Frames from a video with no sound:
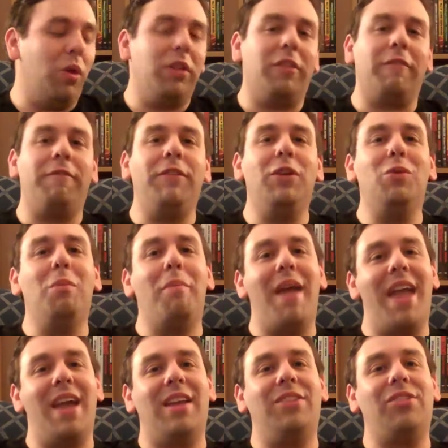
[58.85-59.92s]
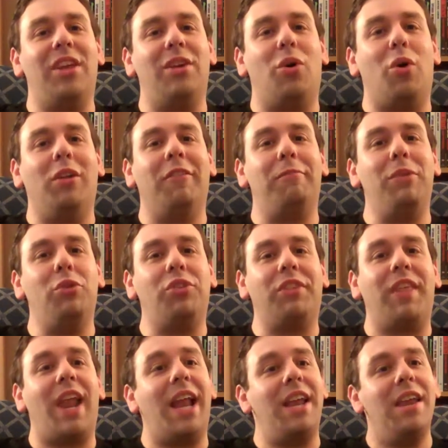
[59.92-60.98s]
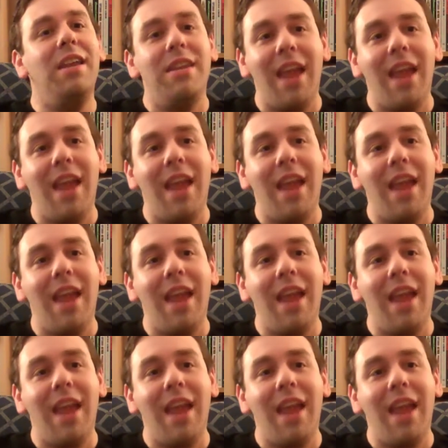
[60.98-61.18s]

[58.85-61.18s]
one of the few bands in all of music that I